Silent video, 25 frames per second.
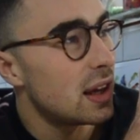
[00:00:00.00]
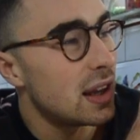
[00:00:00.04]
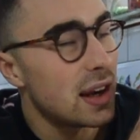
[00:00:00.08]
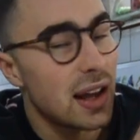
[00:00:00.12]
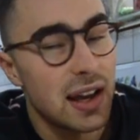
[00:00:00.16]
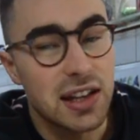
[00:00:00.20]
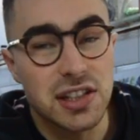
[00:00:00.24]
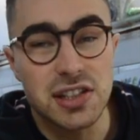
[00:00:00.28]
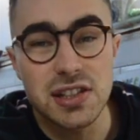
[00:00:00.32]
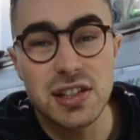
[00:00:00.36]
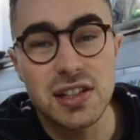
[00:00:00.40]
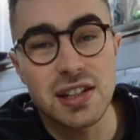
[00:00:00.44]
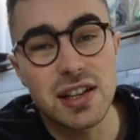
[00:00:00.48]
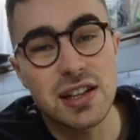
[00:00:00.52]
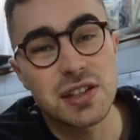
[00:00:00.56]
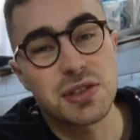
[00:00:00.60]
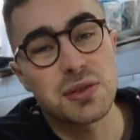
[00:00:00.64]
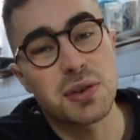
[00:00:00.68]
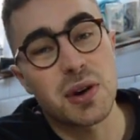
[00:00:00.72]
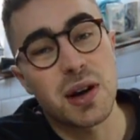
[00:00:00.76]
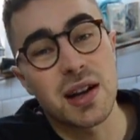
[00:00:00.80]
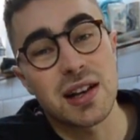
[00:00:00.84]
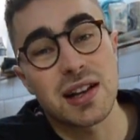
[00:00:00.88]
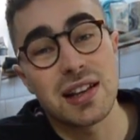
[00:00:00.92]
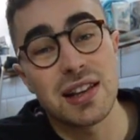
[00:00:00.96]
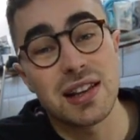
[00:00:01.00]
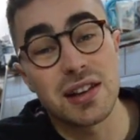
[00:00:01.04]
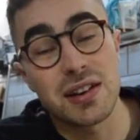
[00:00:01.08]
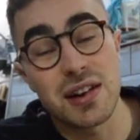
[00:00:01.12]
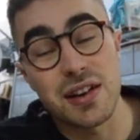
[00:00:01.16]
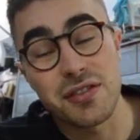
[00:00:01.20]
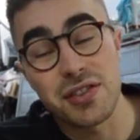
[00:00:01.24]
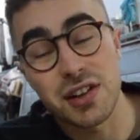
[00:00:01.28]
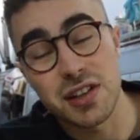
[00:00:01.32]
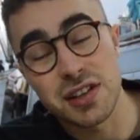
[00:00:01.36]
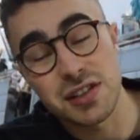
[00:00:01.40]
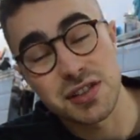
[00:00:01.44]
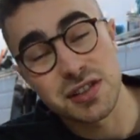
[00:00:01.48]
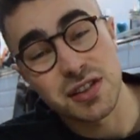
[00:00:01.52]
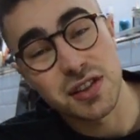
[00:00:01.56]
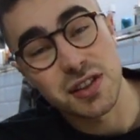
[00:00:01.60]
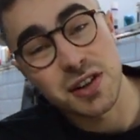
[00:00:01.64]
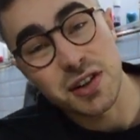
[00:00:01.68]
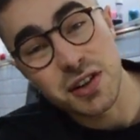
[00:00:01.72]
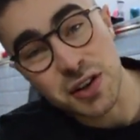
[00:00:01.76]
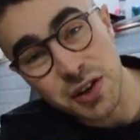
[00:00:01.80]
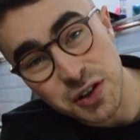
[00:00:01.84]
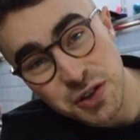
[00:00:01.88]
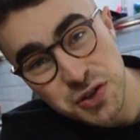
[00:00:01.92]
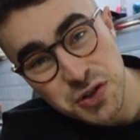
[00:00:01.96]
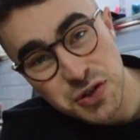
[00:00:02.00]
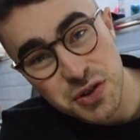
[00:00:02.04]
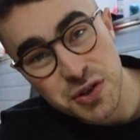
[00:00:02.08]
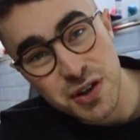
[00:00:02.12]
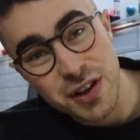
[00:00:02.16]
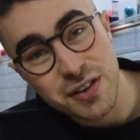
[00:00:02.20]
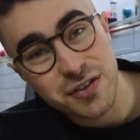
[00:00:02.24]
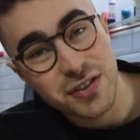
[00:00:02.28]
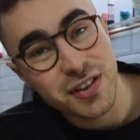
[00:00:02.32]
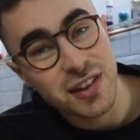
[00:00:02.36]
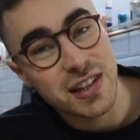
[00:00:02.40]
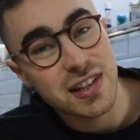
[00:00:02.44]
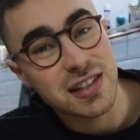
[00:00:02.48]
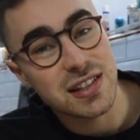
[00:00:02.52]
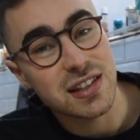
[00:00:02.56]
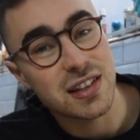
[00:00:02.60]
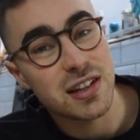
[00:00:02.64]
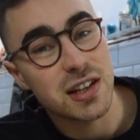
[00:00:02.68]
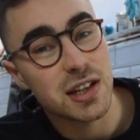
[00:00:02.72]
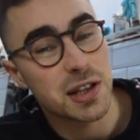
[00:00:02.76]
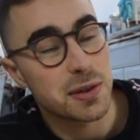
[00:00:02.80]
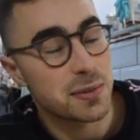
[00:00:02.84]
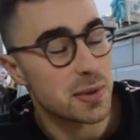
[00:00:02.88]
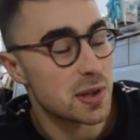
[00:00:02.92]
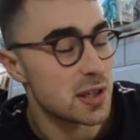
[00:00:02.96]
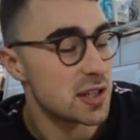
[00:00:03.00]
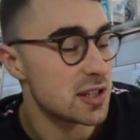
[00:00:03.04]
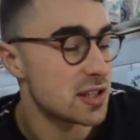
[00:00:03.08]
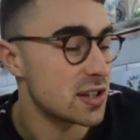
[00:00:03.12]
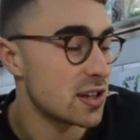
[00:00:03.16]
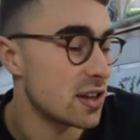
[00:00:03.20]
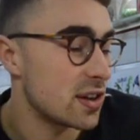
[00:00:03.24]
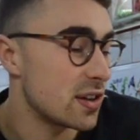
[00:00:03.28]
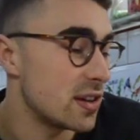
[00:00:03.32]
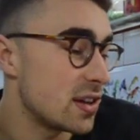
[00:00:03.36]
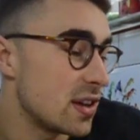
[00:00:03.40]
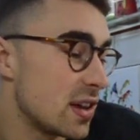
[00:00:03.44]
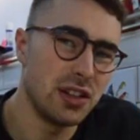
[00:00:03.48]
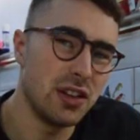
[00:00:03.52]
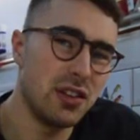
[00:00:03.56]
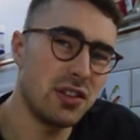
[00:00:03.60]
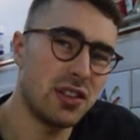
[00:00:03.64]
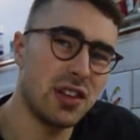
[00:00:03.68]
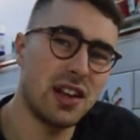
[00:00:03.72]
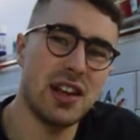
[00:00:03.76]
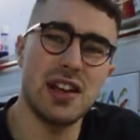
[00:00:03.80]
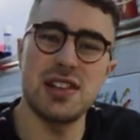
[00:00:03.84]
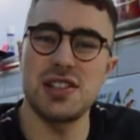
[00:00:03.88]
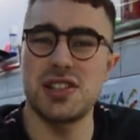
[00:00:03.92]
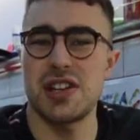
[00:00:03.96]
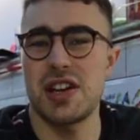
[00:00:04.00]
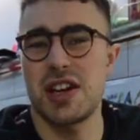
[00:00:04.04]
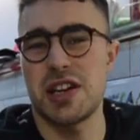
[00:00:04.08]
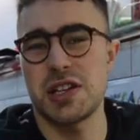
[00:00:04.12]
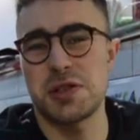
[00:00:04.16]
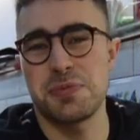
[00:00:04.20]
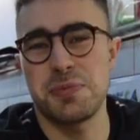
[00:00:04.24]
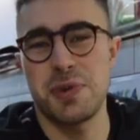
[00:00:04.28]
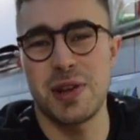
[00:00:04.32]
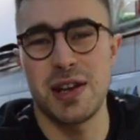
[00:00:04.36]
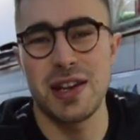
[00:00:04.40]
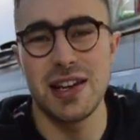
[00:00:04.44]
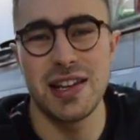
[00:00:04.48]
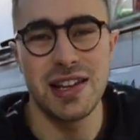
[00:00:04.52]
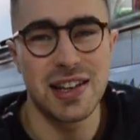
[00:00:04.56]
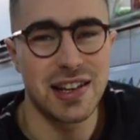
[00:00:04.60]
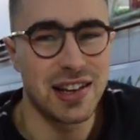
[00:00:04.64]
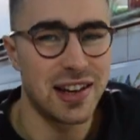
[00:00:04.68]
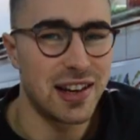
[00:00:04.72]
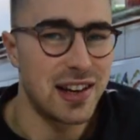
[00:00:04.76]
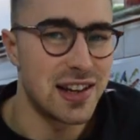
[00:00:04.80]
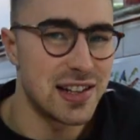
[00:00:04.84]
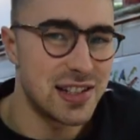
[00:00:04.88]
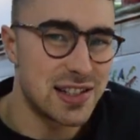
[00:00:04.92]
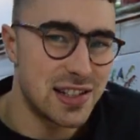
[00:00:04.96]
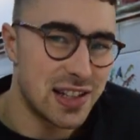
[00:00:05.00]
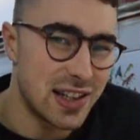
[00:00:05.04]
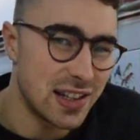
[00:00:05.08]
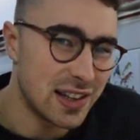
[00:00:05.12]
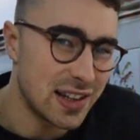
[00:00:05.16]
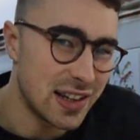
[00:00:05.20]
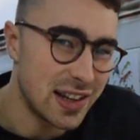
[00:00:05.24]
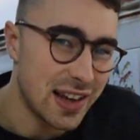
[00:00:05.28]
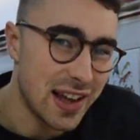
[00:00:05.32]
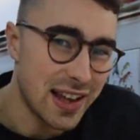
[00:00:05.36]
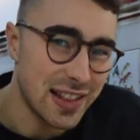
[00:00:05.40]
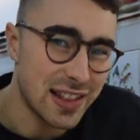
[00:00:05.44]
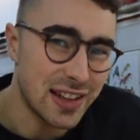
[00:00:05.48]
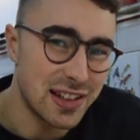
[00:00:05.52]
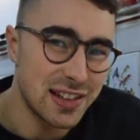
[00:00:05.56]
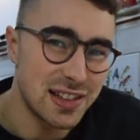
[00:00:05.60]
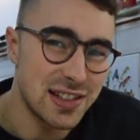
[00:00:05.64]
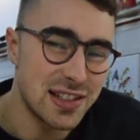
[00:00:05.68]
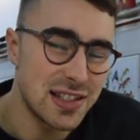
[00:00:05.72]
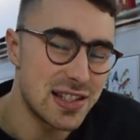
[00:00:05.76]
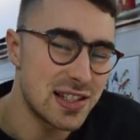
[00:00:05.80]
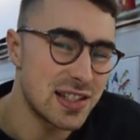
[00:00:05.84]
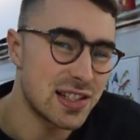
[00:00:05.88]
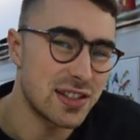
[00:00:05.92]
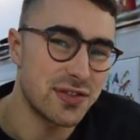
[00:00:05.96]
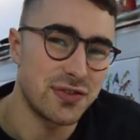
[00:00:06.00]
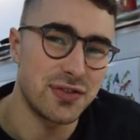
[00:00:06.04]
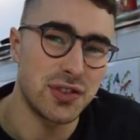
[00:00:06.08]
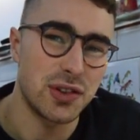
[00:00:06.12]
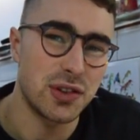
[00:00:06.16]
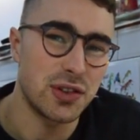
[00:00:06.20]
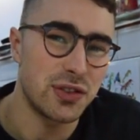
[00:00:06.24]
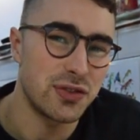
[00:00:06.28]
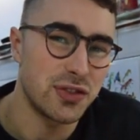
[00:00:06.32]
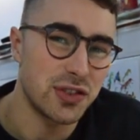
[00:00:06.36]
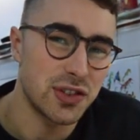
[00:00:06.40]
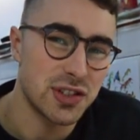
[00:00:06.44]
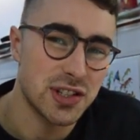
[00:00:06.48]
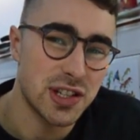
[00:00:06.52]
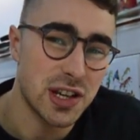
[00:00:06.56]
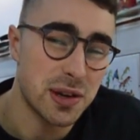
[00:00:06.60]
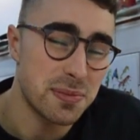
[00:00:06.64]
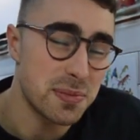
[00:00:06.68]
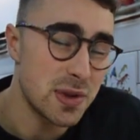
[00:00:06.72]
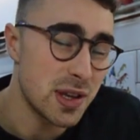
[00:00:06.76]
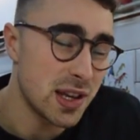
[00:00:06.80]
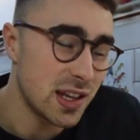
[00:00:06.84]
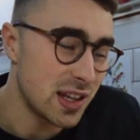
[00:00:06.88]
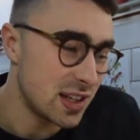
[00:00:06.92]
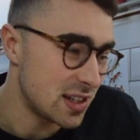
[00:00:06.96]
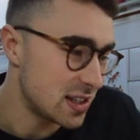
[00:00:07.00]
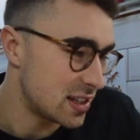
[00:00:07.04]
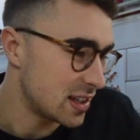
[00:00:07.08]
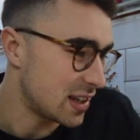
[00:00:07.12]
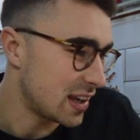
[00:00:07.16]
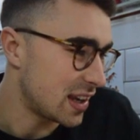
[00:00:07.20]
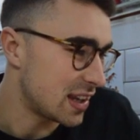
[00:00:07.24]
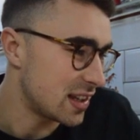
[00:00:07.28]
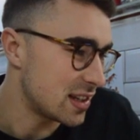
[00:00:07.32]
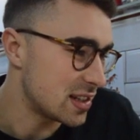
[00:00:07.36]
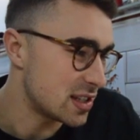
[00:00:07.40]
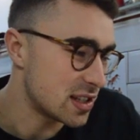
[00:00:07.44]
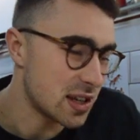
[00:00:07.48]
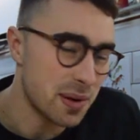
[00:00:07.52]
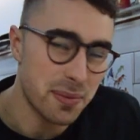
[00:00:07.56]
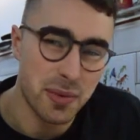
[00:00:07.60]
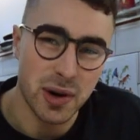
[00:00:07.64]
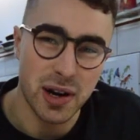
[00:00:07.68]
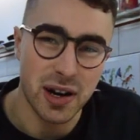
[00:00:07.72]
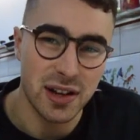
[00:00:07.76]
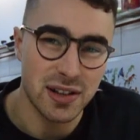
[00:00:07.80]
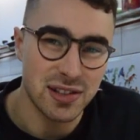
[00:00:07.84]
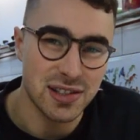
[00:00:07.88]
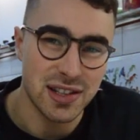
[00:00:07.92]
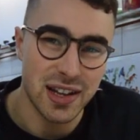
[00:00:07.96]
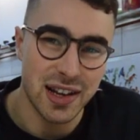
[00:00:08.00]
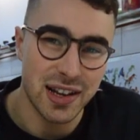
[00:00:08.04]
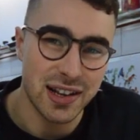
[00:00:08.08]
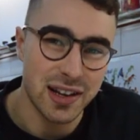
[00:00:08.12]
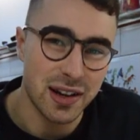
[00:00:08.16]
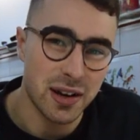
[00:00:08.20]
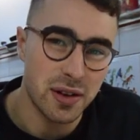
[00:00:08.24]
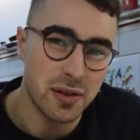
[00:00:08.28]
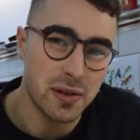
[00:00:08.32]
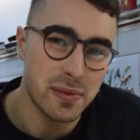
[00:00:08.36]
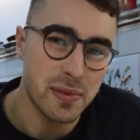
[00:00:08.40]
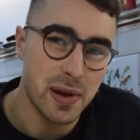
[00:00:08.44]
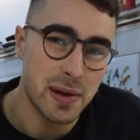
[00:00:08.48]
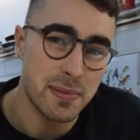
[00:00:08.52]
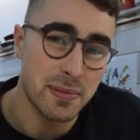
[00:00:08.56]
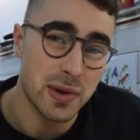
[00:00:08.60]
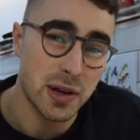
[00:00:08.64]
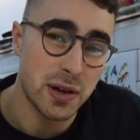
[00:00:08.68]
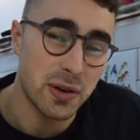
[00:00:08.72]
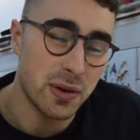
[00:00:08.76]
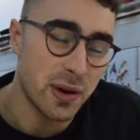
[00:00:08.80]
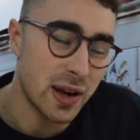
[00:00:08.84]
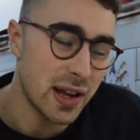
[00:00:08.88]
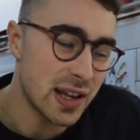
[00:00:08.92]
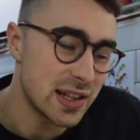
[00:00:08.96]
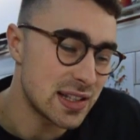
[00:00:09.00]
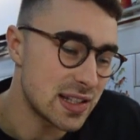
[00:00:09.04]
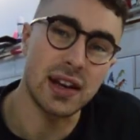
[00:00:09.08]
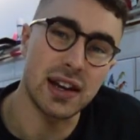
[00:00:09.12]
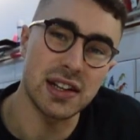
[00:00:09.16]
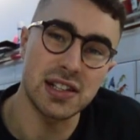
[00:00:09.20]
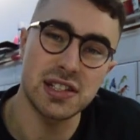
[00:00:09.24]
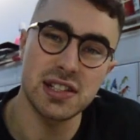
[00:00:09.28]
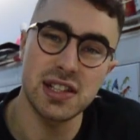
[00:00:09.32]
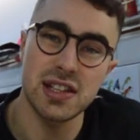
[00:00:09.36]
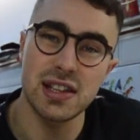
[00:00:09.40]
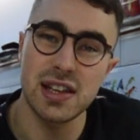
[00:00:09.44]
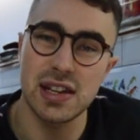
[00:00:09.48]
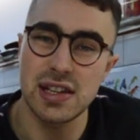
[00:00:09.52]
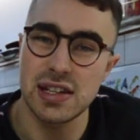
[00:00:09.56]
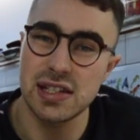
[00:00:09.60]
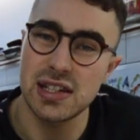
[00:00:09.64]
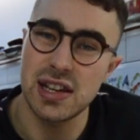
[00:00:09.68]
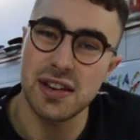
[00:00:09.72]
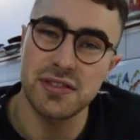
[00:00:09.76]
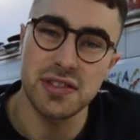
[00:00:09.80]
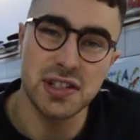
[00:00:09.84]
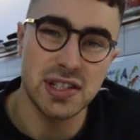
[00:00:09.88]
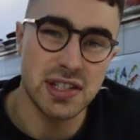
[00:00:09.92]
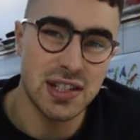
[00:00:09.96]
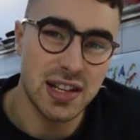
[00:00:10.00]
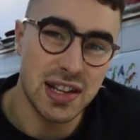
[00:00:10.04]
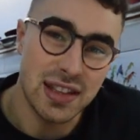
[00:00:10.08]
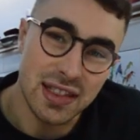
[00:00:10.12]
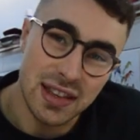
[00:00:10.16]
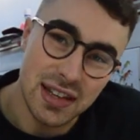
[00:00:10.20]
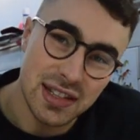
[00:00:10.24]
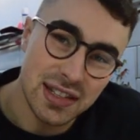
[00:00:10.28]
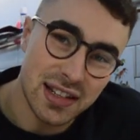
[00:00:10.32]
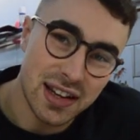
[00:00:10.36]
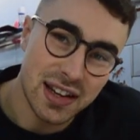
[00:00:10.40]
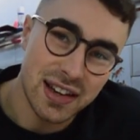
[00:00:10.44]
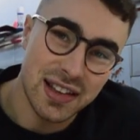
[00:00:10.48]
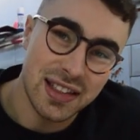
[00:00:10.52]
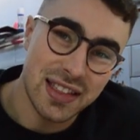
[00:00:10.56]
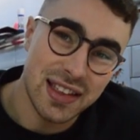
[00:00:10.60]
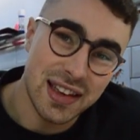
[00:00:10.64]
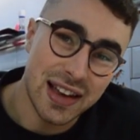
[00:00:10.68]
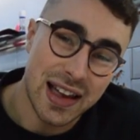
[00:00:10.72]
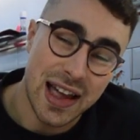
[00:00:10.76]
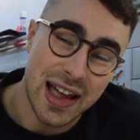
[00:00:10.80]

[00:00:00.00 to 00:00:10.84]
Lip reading: And actually, there's quite clear evidence to the contrary for this argument. So euthanasia has been legalized in the Netherlands for some years and somewhere else that I can't remember quite. Actually, they just haven't seen this kind of thing